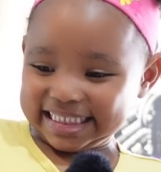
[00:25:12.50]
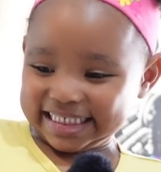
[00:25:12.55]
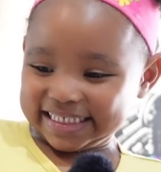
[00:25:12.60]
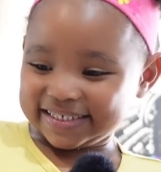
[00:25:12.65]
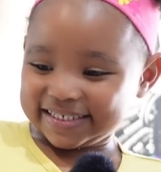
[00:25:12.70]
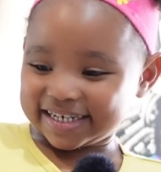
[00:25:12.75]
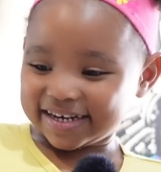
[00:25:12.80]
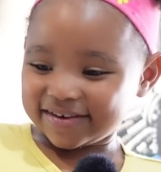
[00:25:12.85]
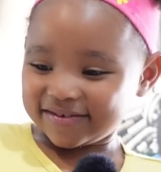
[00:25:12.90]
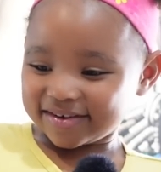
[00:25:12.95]

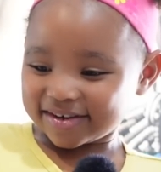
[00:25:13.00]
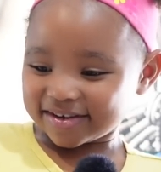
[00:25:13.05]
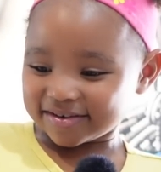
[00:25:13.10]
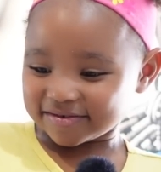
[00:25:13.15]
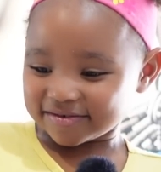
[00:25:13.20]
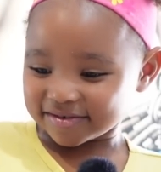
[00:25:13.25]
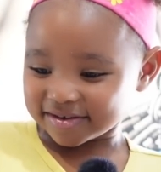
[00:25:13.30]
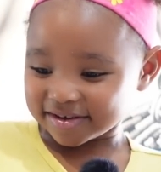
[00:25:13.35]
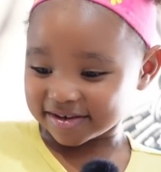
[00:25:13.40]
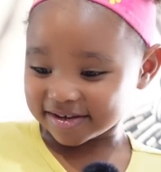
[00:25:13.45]

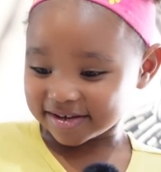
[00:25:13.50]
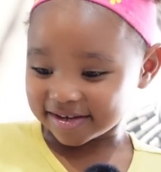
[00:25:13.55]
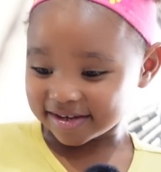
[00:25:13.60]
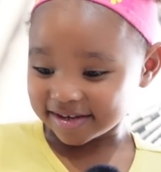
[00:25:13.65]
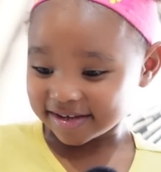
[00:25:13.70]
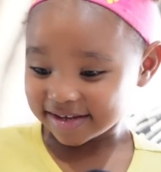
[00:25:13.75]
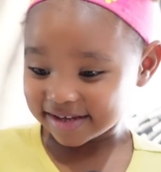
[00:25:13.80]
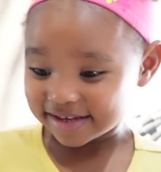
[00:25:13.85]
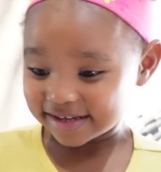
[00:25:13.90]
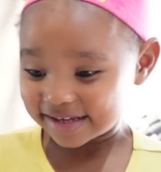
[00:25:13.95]
Okay.
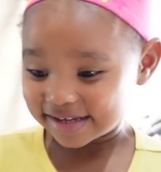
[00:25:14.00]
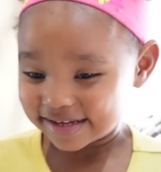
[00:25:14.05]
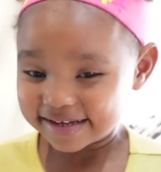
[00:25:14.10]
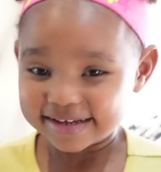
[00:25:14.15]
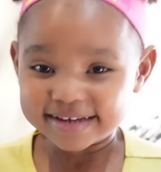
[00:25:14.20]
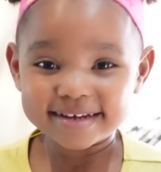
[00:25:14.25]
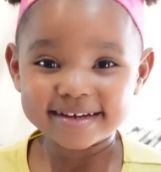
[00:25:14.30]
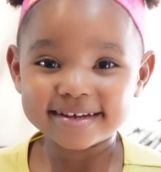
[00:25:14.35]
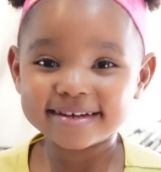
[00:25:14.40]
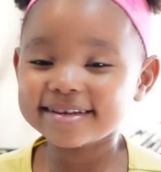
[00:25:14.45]

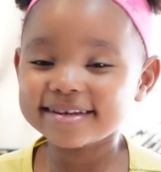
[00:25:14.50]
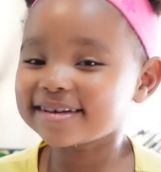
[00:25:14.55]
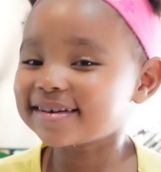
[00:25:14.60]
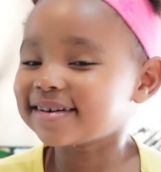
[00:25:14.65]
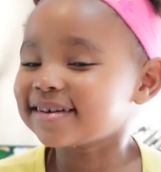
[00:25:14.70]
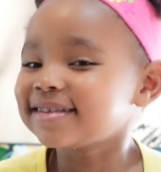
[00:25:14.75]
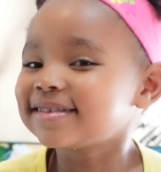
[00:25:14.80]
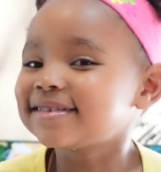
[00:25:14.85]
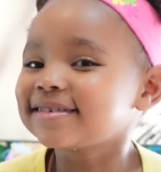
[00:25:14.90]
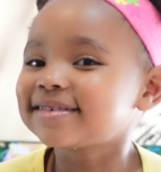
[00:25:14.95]
I'm
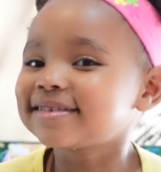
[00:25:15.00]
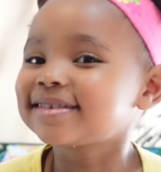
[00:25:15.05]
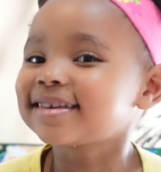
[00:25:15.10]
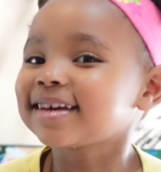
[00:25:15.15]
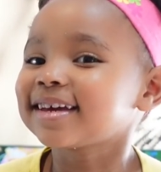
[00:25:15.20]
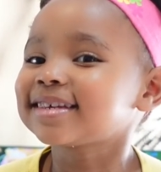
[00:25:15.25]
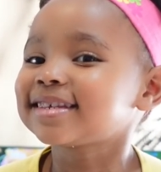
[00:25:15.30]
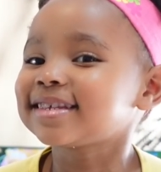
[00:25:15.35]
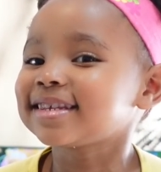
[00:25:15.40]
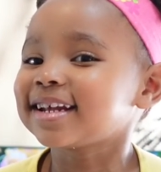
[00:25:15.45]
going to
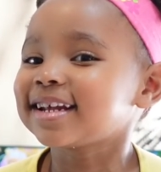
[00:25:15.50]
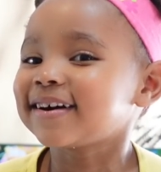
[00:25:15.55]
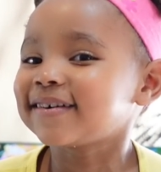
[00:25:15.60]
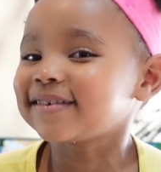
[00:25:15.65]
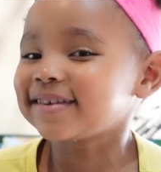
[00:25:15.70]
taste now,